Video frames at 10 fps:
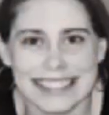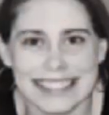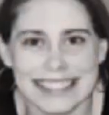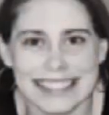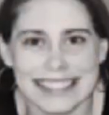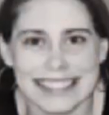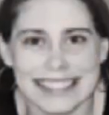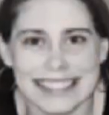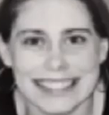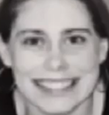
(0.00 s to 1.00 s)

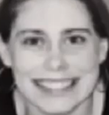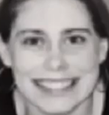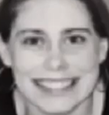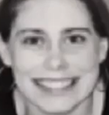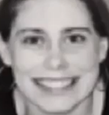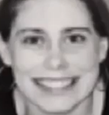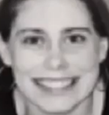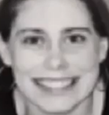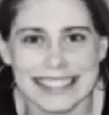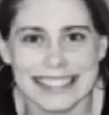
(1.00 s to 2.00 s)

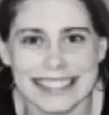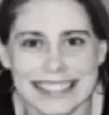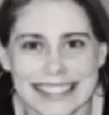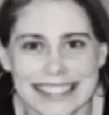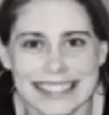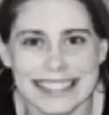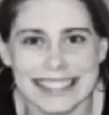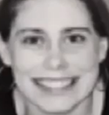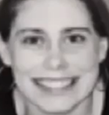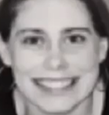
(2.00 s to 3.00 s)

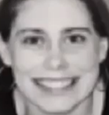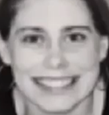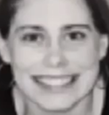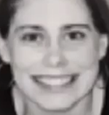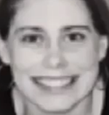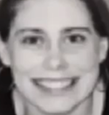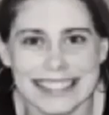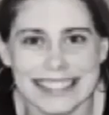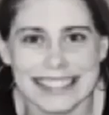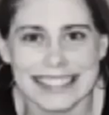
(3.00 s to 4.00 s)

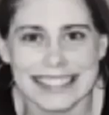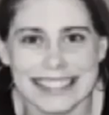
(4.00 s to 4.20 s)
[no speech]